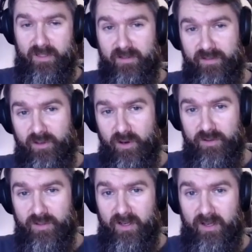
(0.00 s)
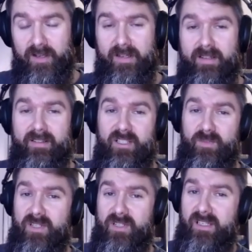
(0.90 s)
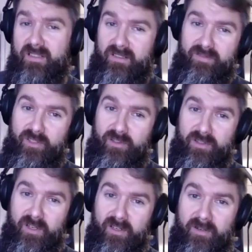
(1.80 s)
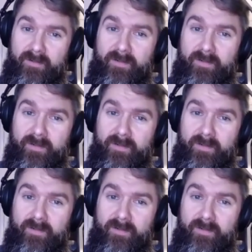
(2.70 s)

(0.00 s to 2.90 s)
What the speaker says: activity call done? Is my second activity call done?